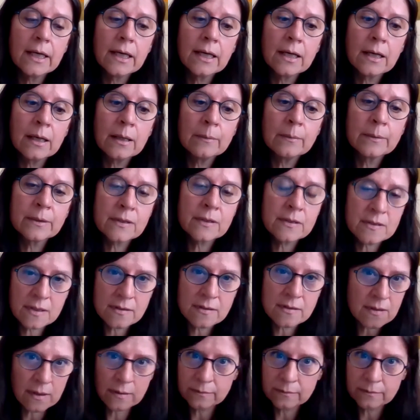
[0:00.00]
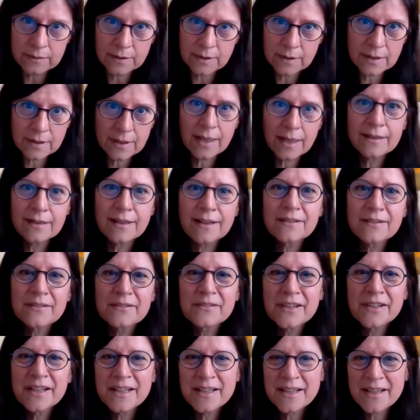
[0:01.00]
But this is
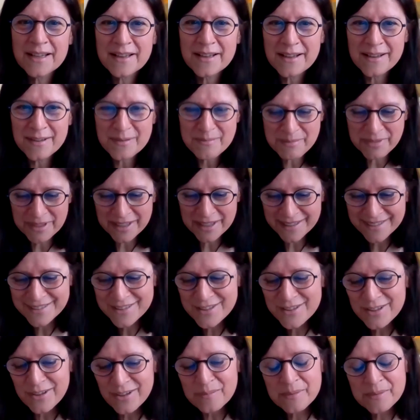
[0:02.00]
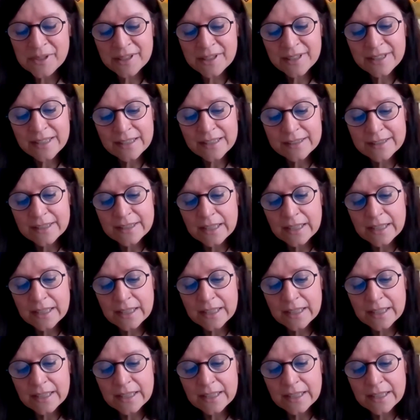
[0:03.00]
really a big topic.